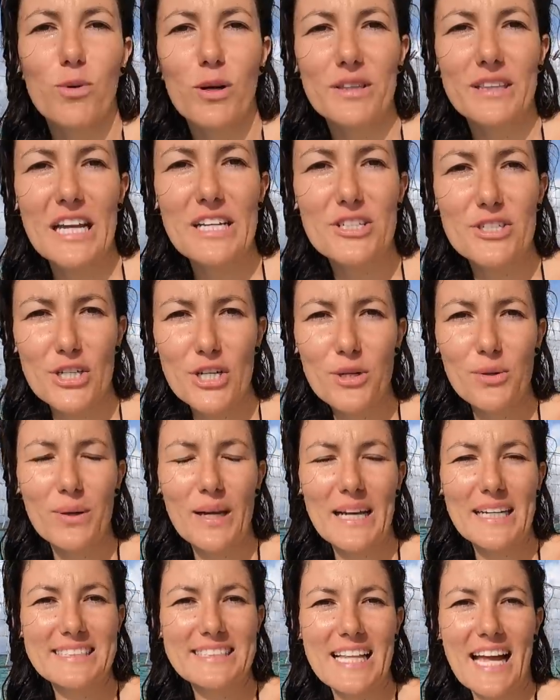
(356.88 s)
What they do
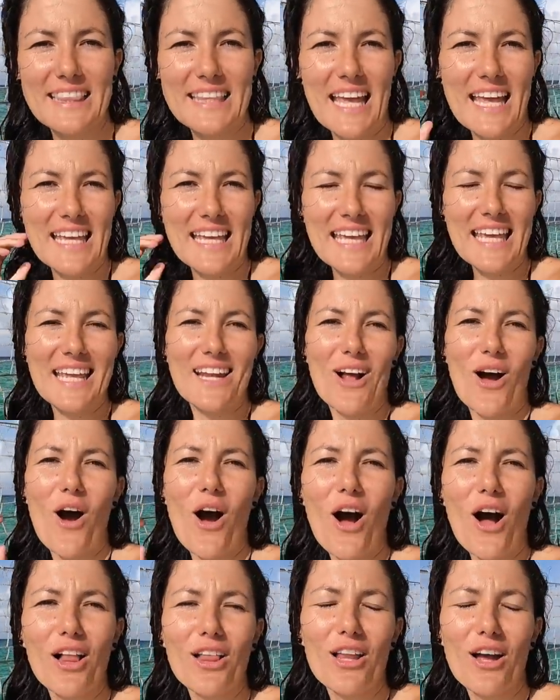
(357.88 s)
is that they eat
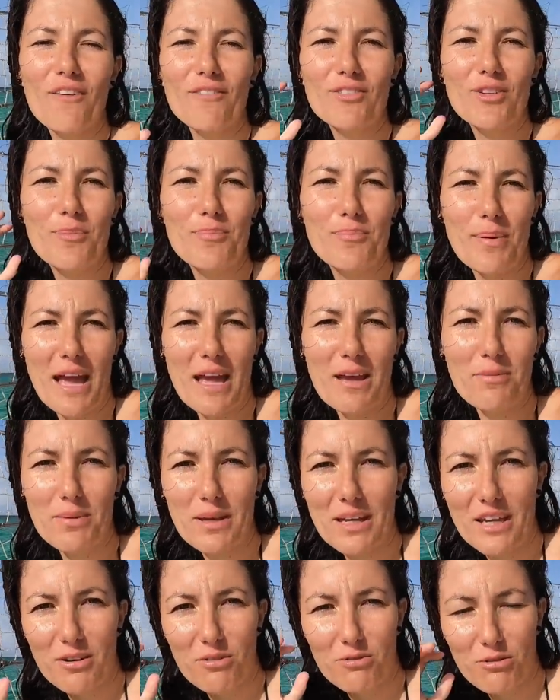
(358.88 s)
all of the
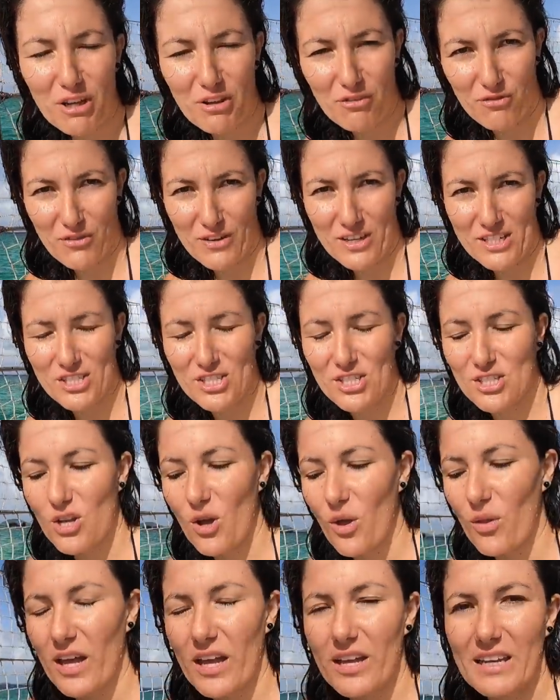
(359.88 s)
baby reef fish.
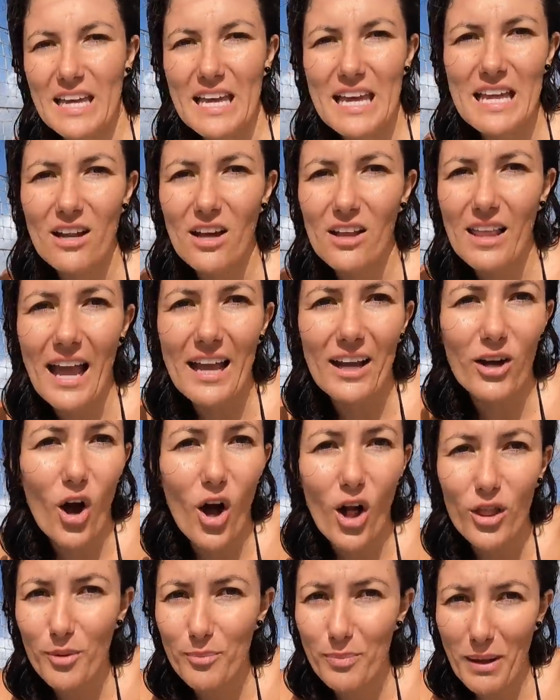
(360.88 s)
So they eat like
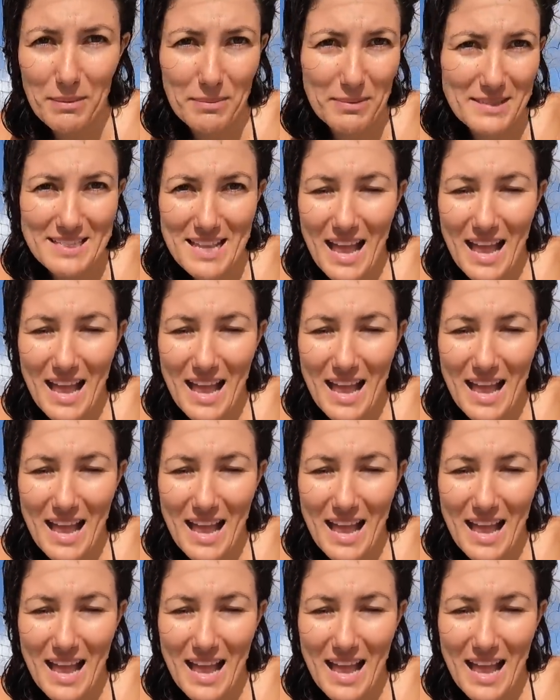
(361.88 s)
all the baby